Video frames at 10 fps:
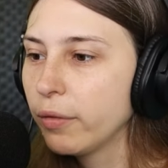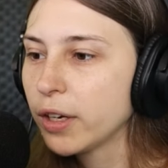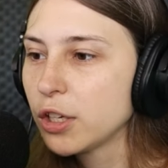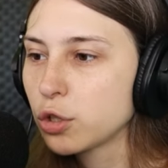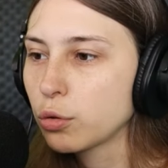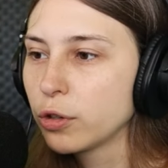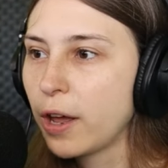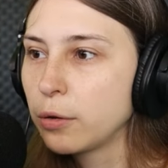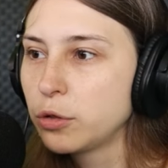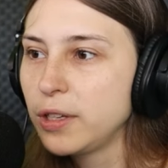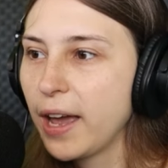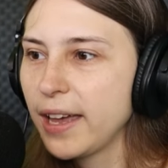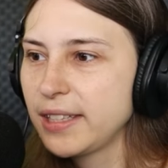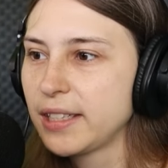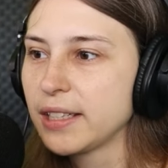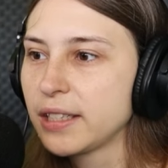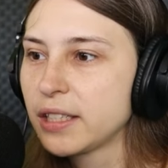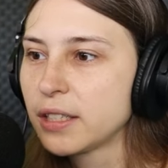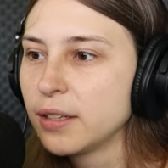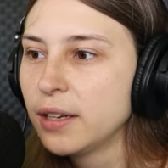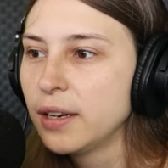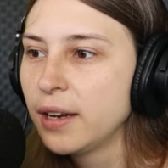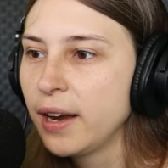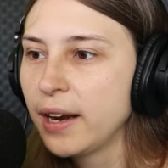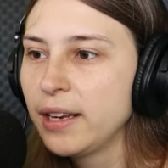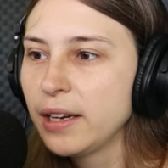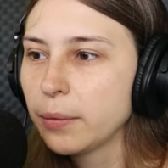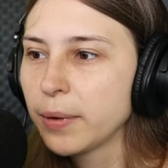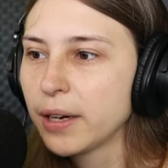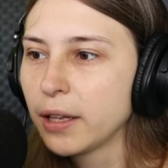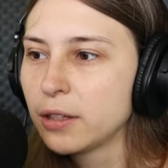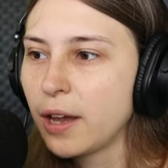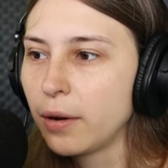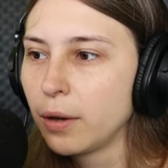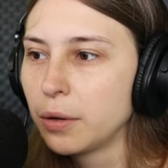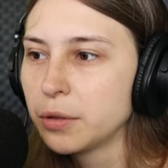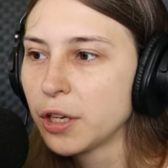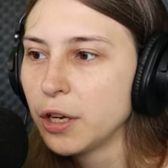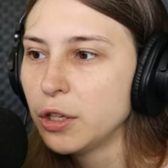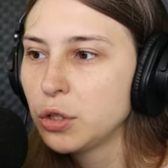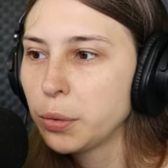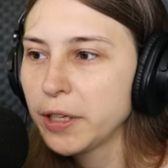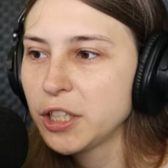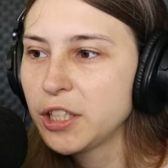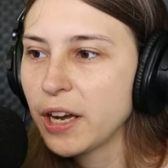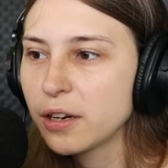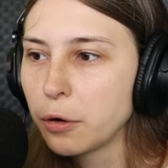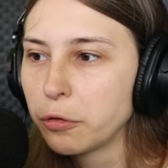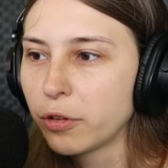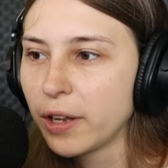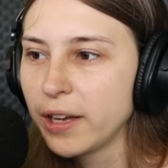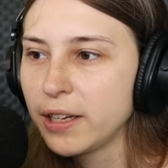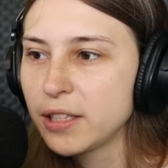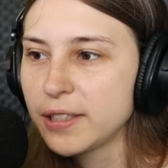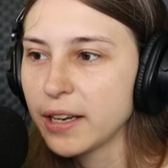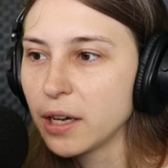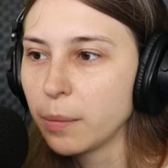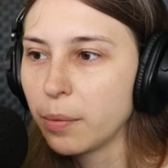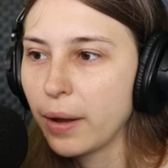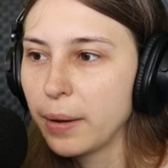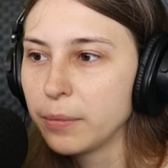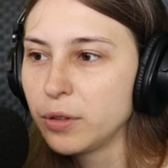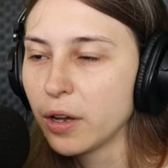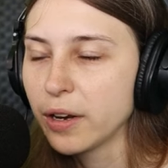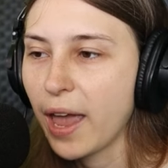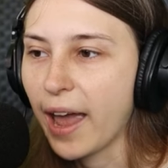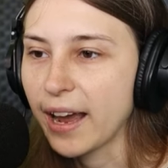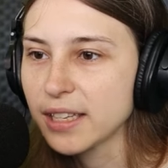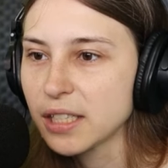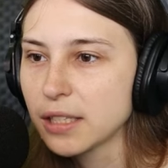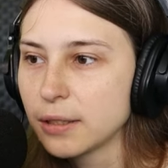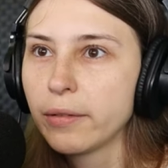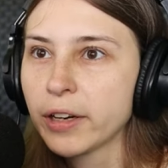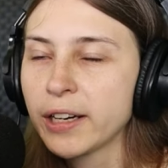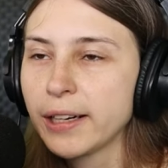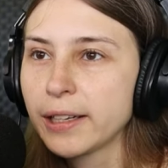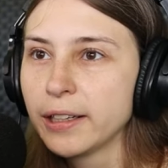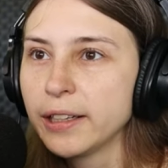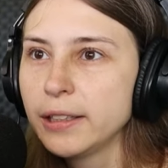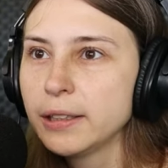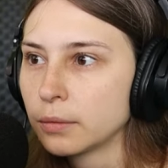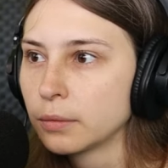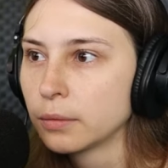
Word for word: We're gonna scroll down to the assets and here we're gonna download Twitch chat overlay setup.x. Now we're gonna click on it